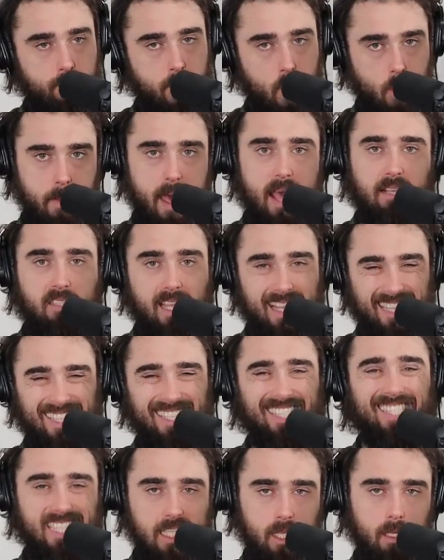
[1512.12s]

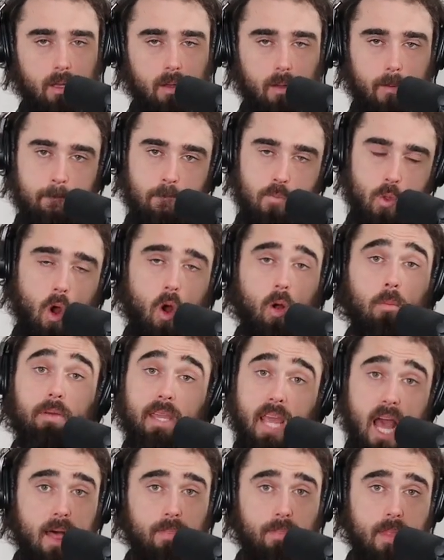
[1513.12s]
pubescence or
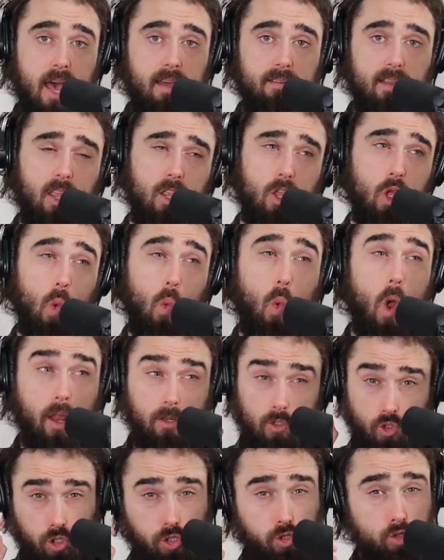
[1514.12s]
beyond that and you
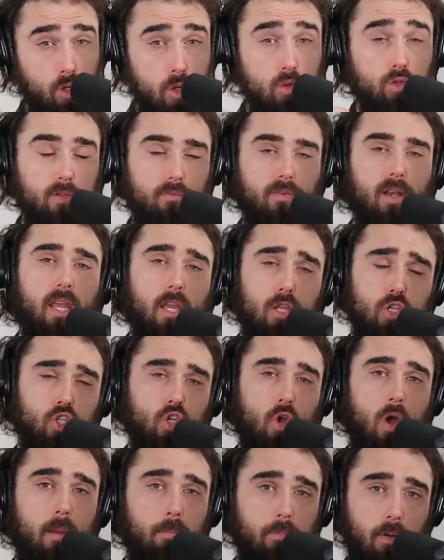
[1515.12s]
truthfully
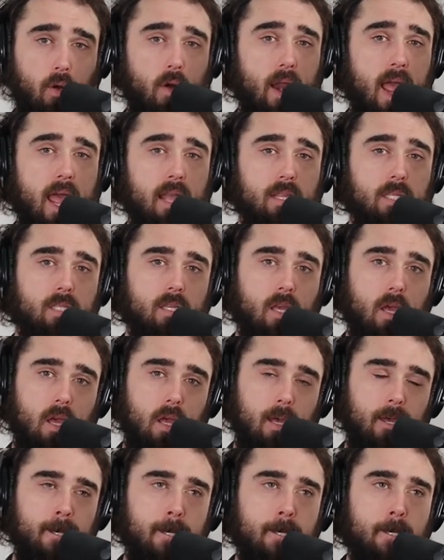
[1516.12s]
enjoy parades,
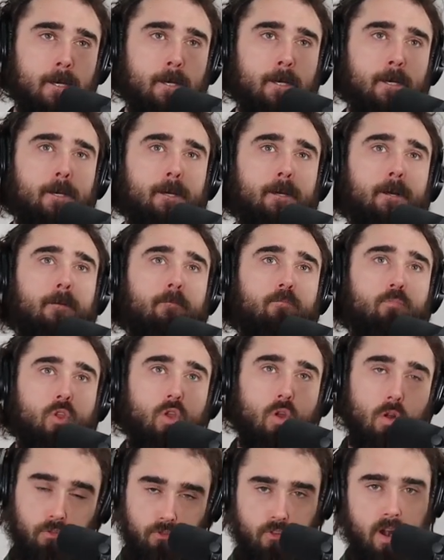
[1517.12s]

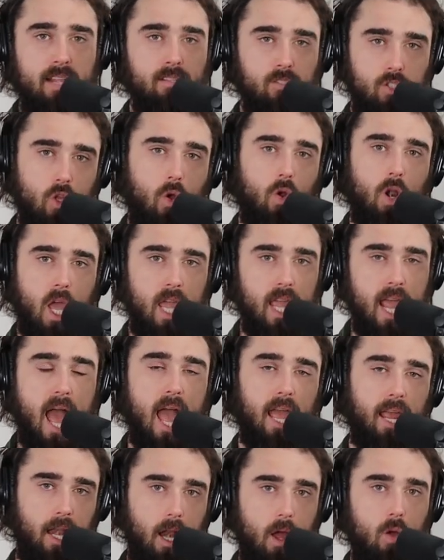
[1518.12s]
your friends don't like
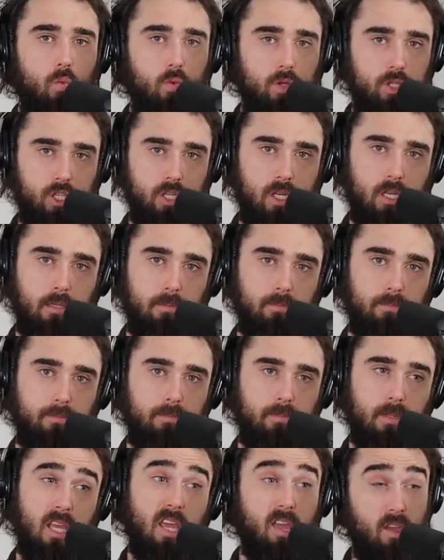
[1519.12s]
hanging out with you
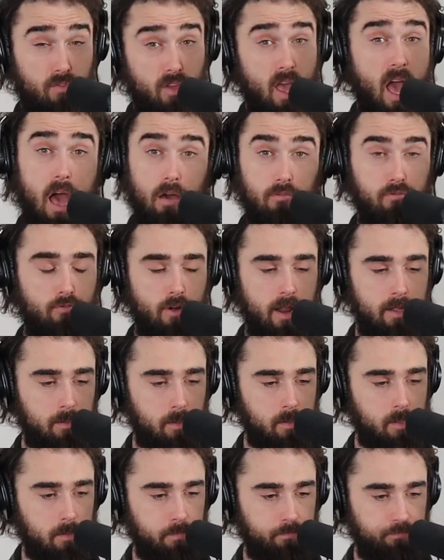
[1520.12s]
if you have
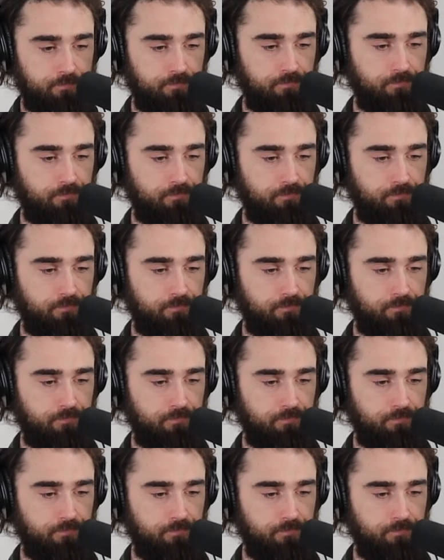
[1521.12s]
friends.